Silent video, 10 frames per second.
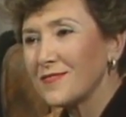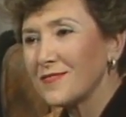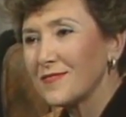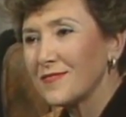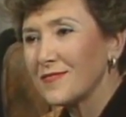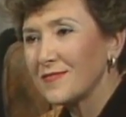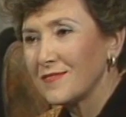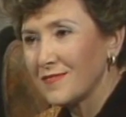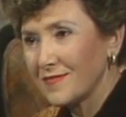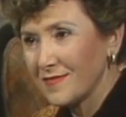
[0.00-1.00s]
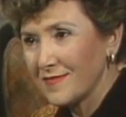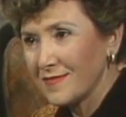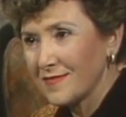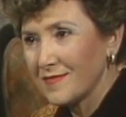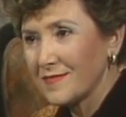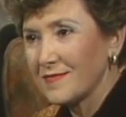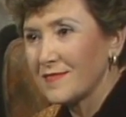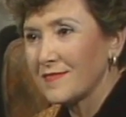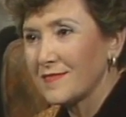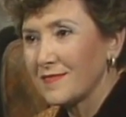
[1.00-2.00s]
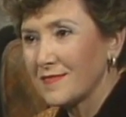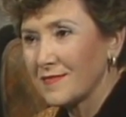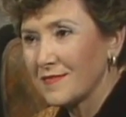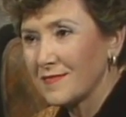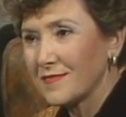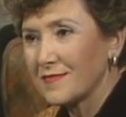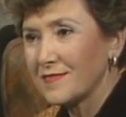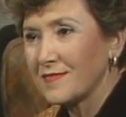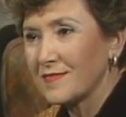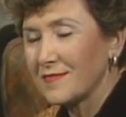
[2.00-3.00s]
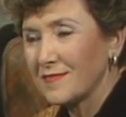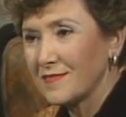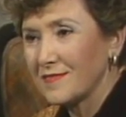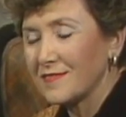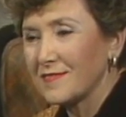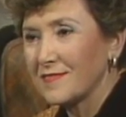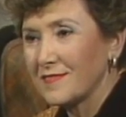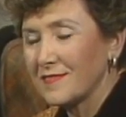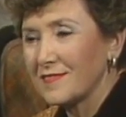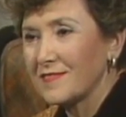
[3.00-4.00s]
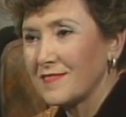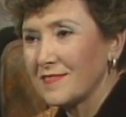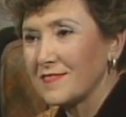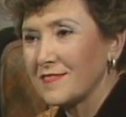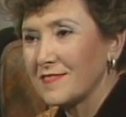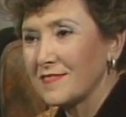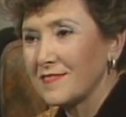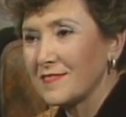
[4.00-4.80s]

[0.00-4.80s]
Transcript: (silence)